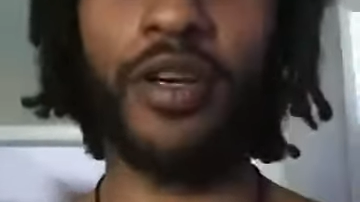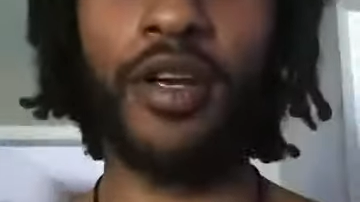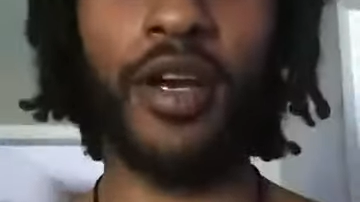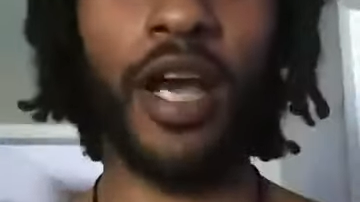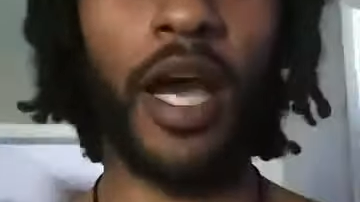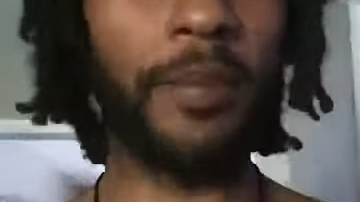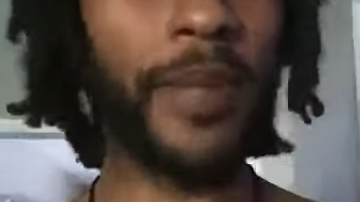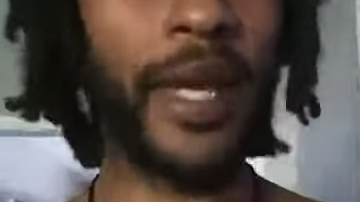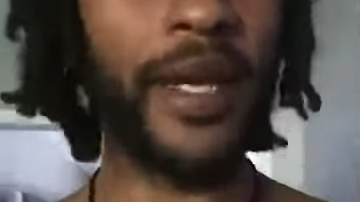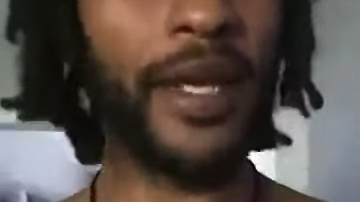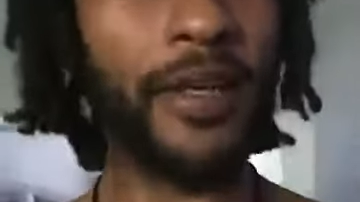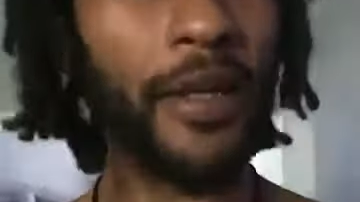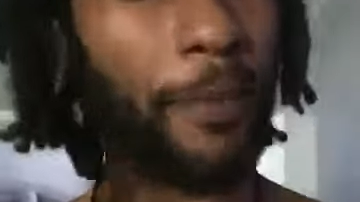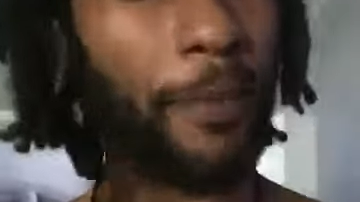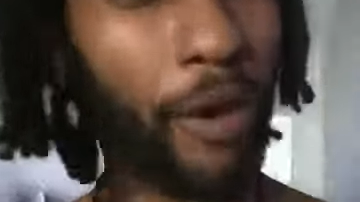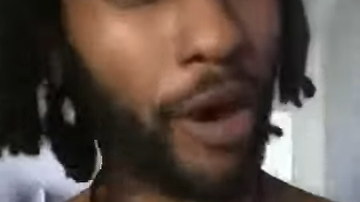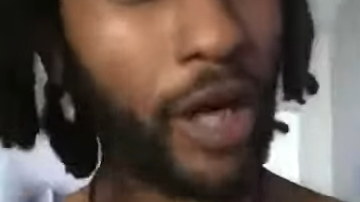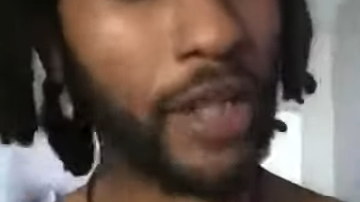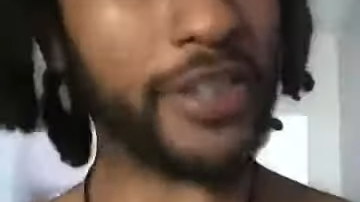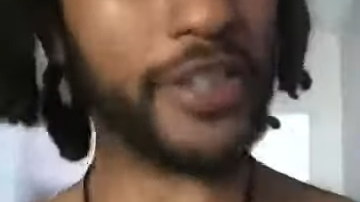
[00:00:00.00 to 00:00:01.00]
I'm not here to
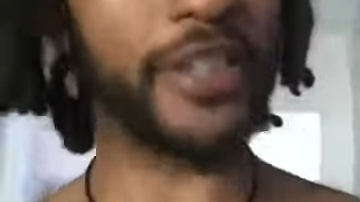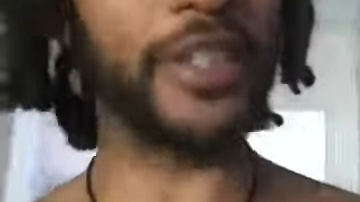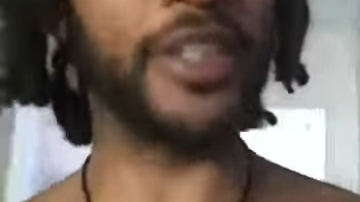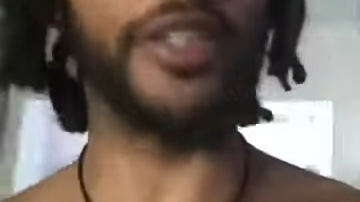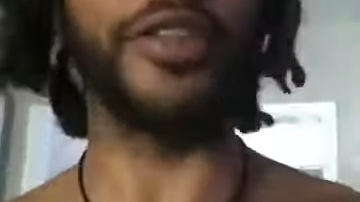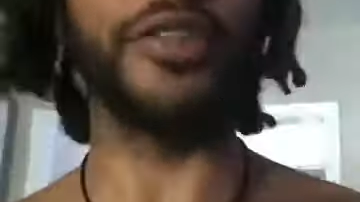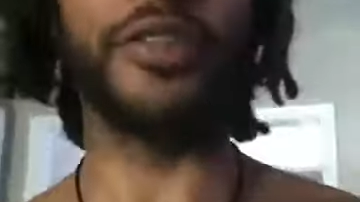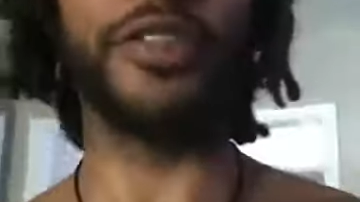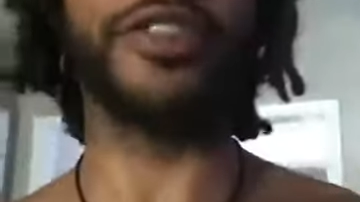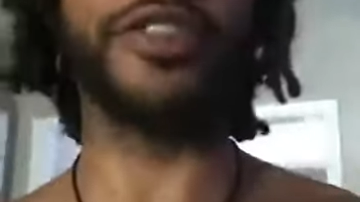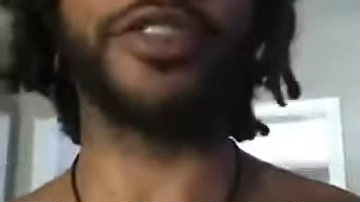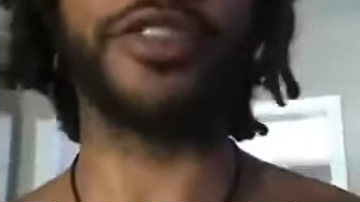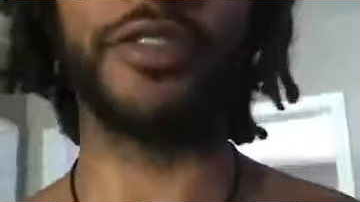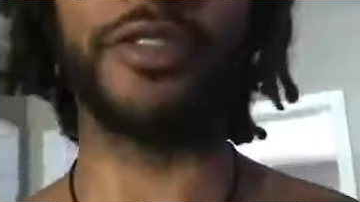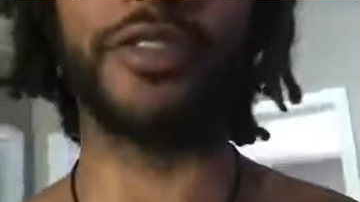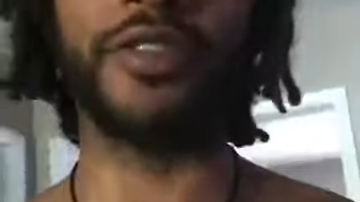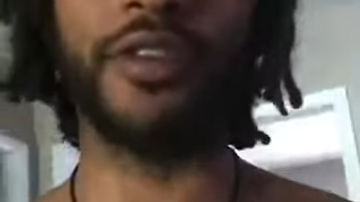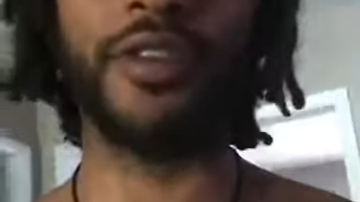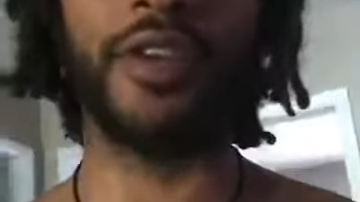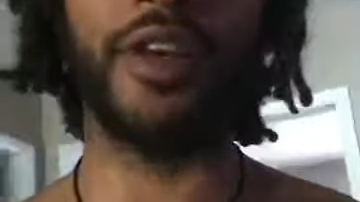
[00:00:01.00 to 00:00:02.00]
partially nourish you.
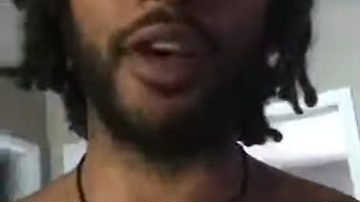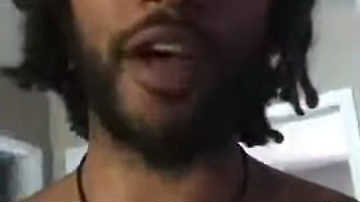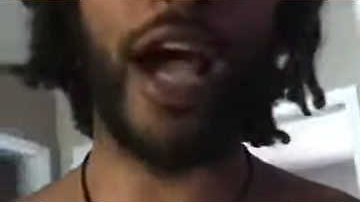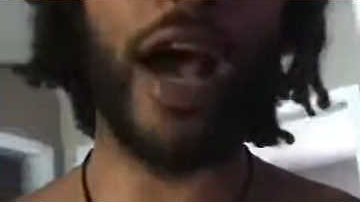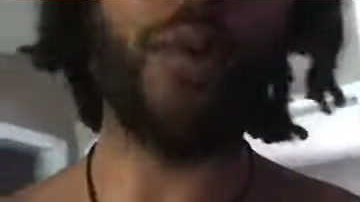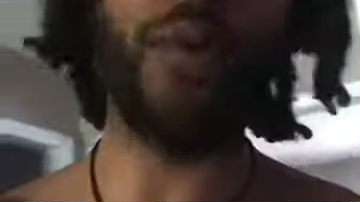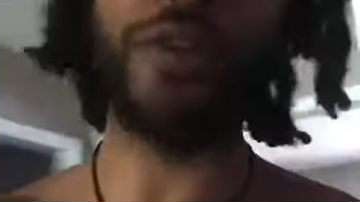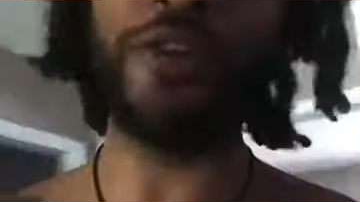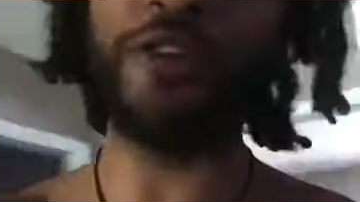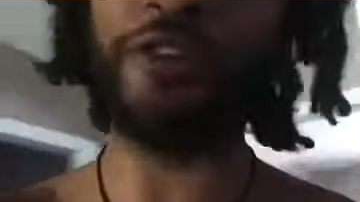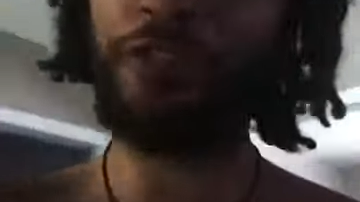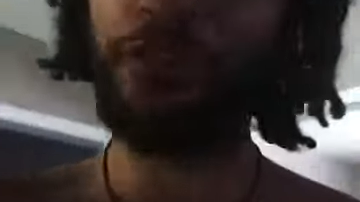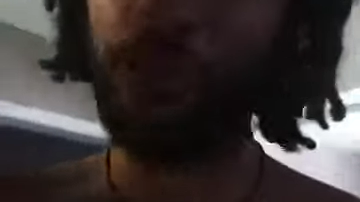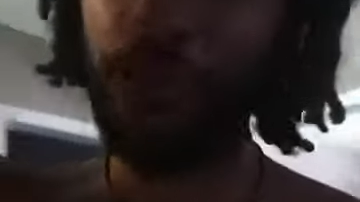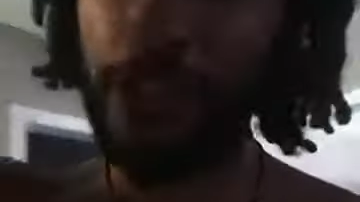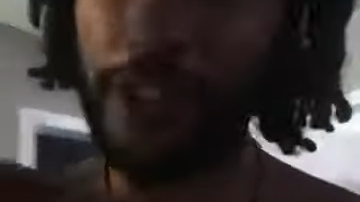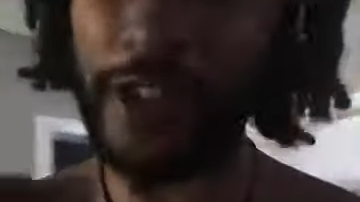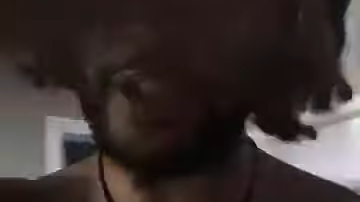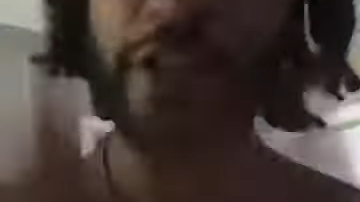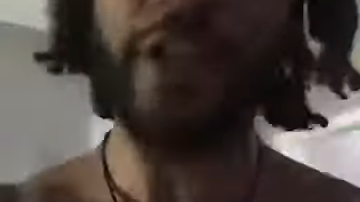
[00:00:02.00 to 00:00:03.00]
I want to
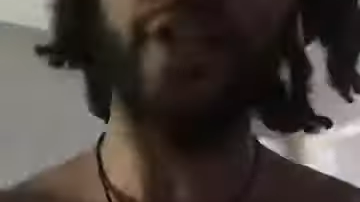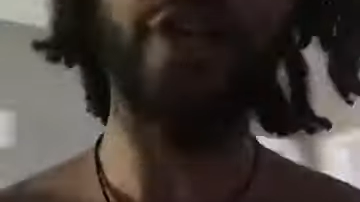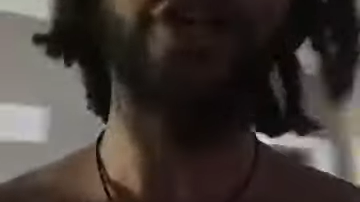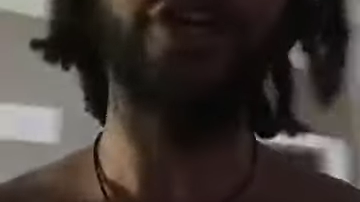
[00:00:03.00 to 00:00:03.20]
fully